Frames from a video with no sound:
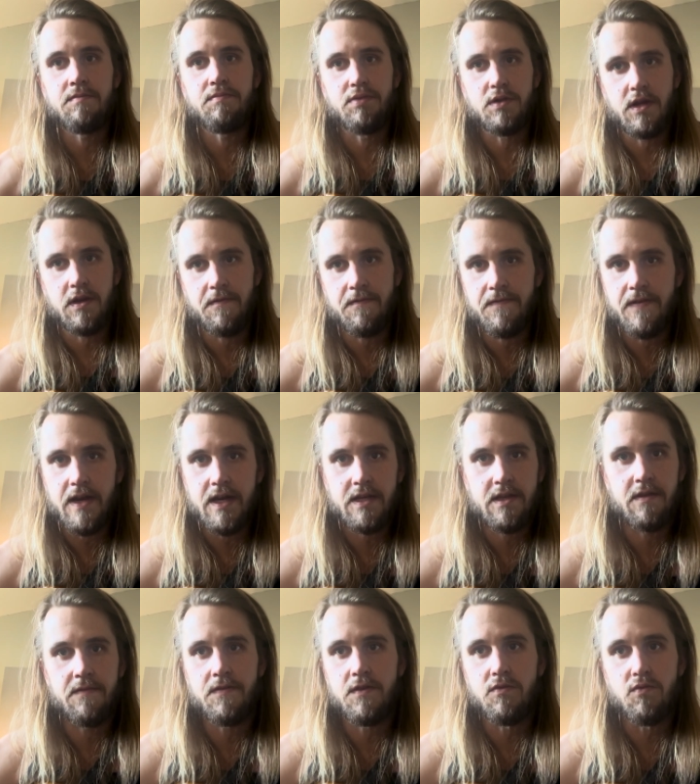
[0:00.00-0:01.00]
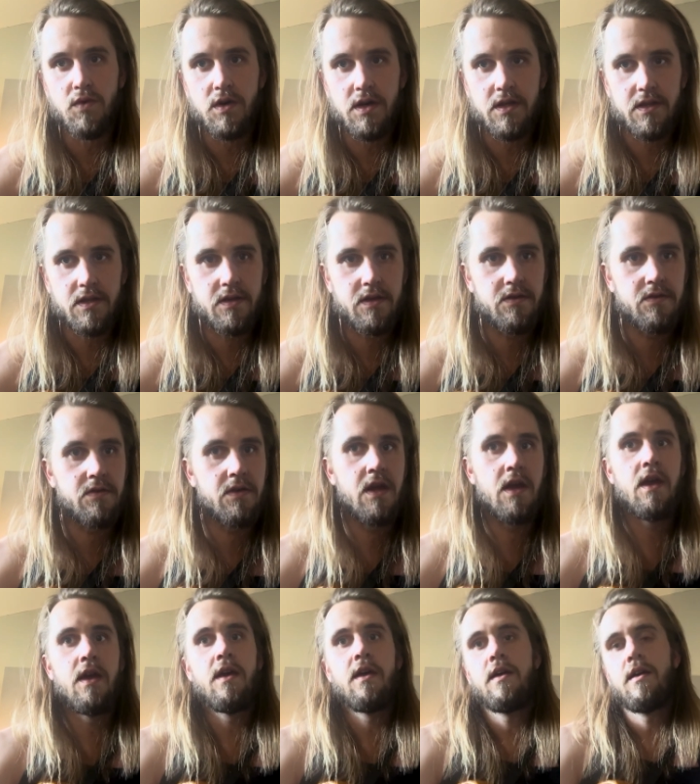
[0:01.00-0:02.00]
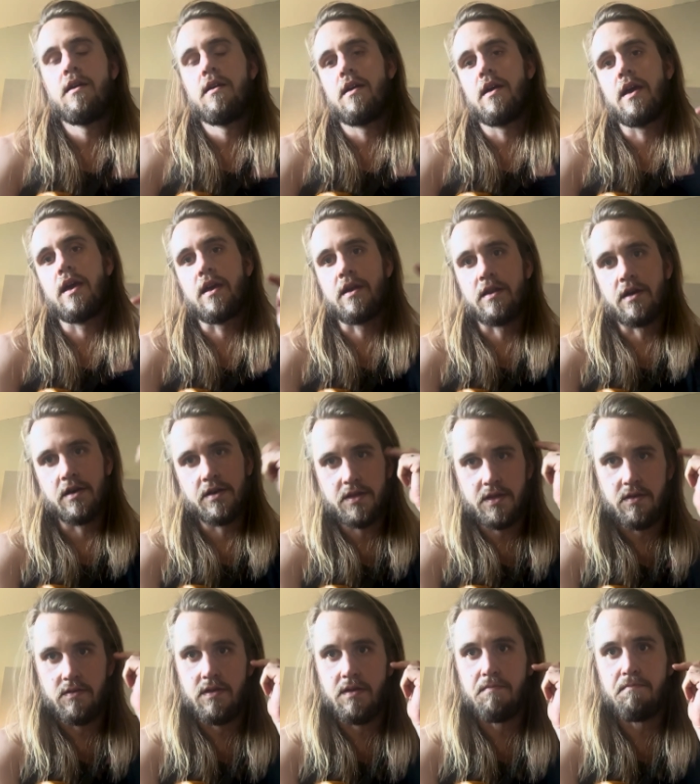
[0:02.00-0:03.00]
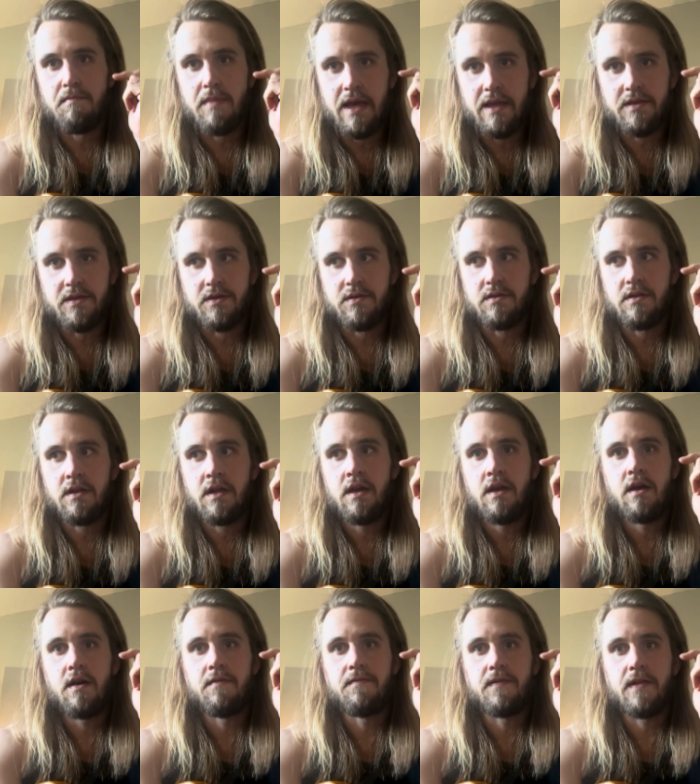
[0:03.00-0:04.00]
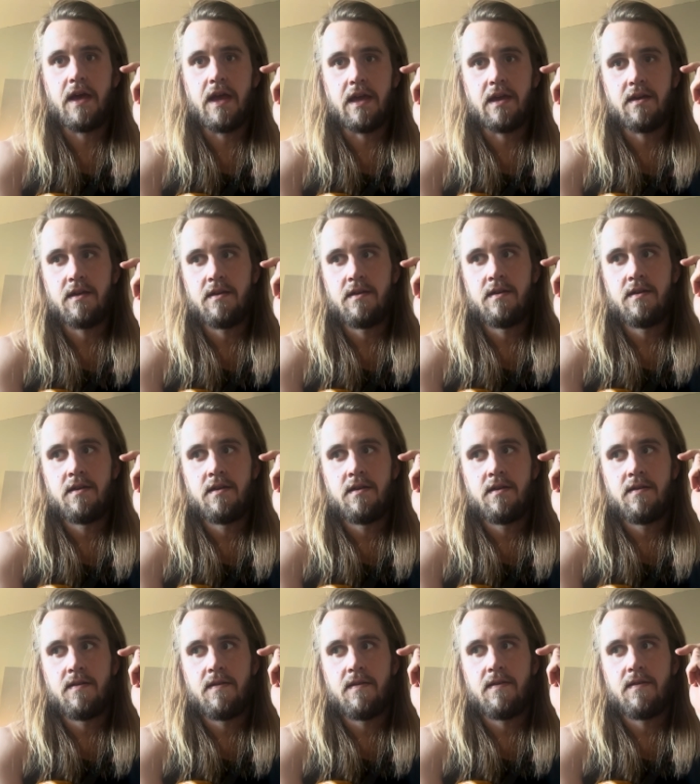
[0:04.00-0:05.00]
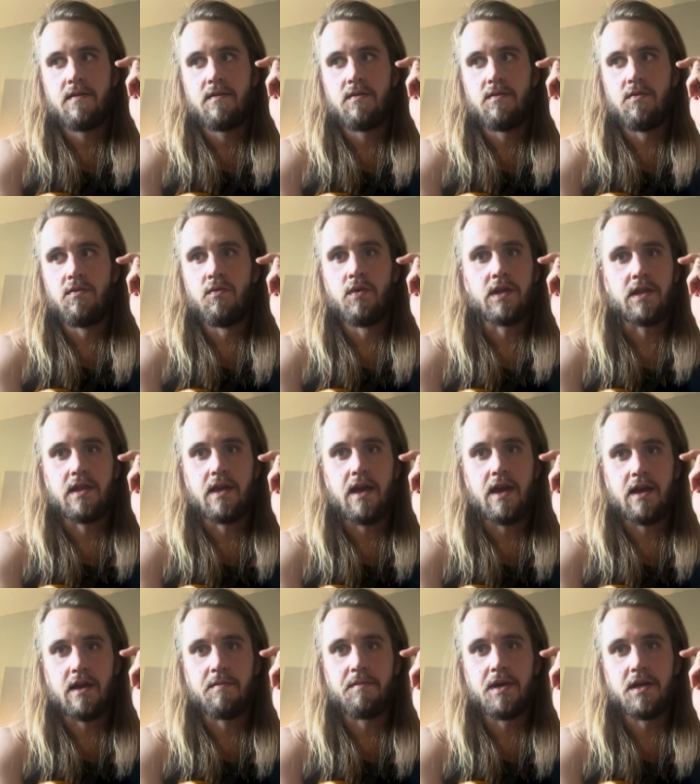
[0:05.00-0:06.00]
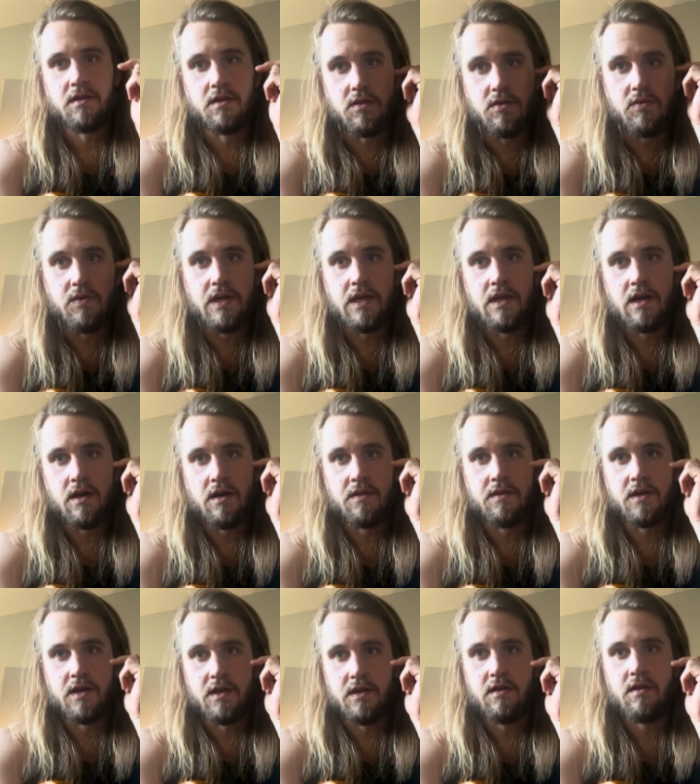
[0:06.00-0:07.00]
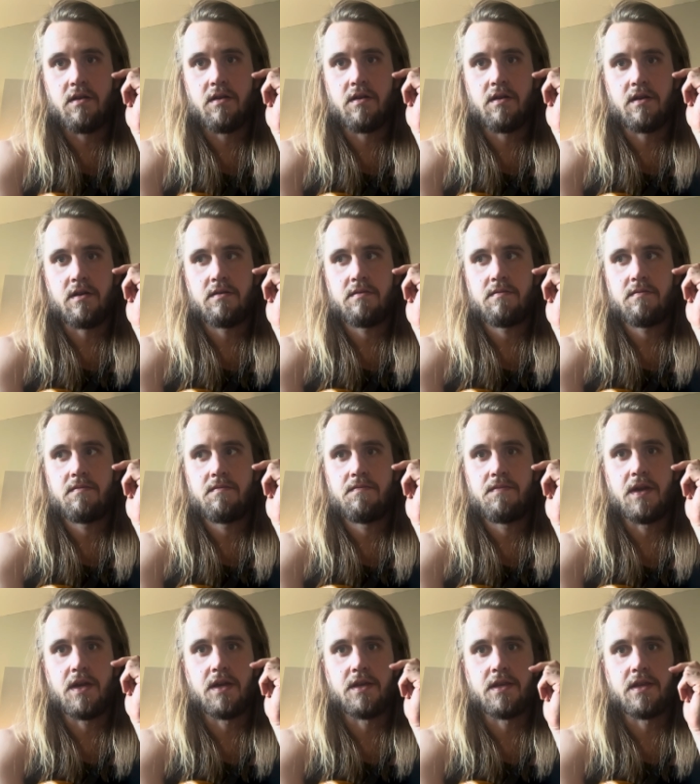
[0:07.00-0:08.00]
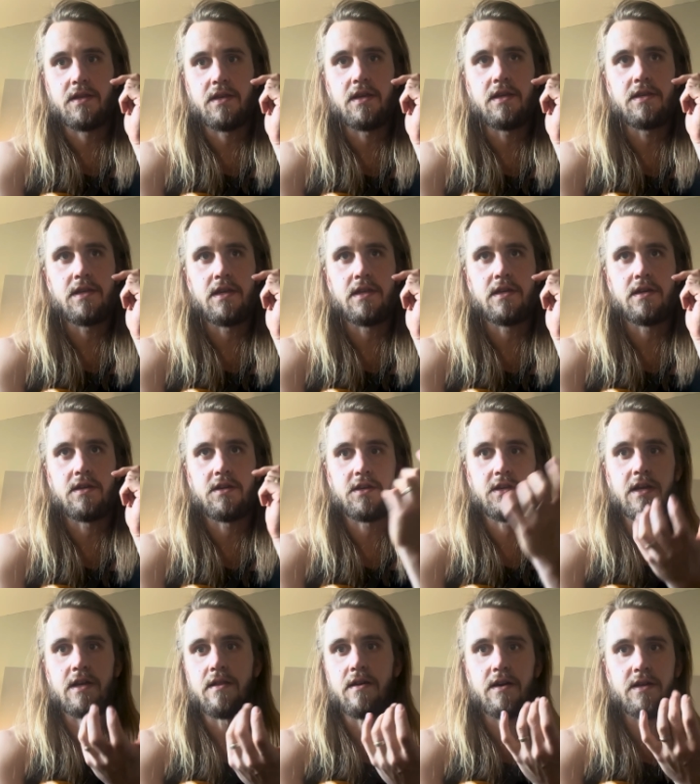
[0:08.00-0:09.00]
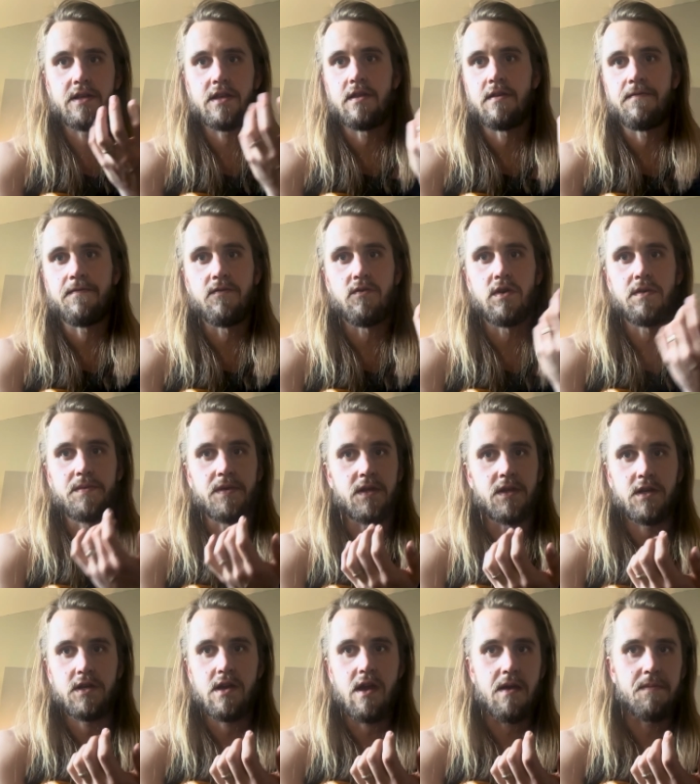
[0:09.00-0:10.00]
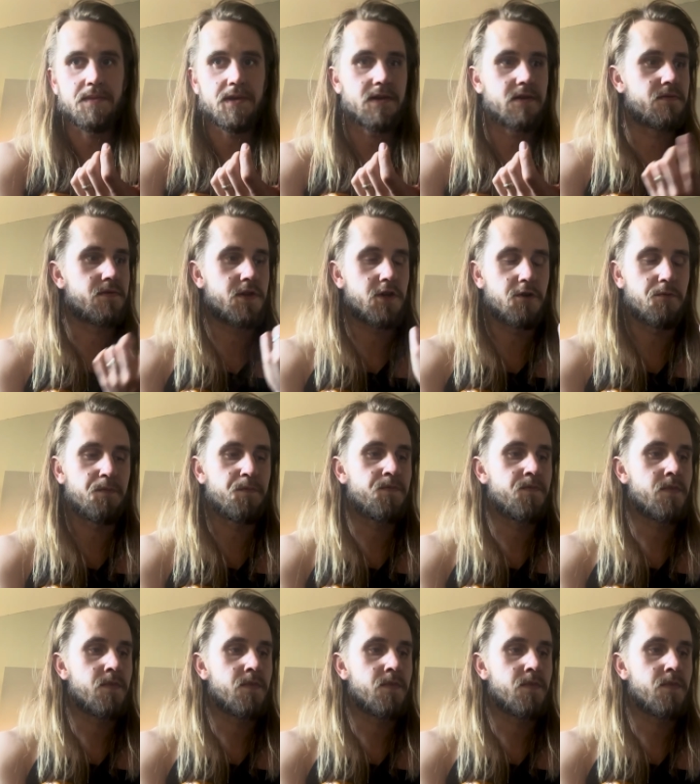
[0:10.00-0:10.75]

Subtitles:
play fast if you want to, and also the mental of like what the heck am I doing on the guitar? Because it's easy to just get lost in the forms and the shapes. So